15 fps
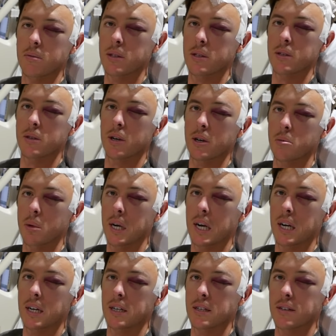Let's trek
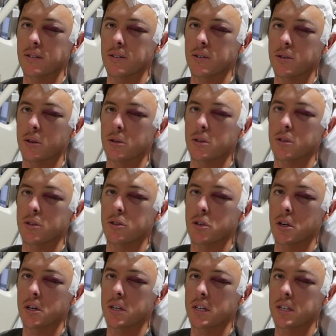back. Start right. This
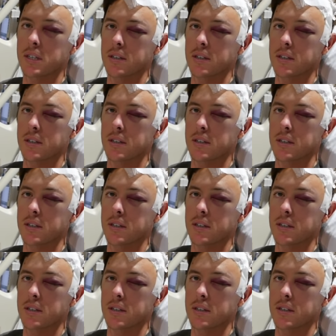journey.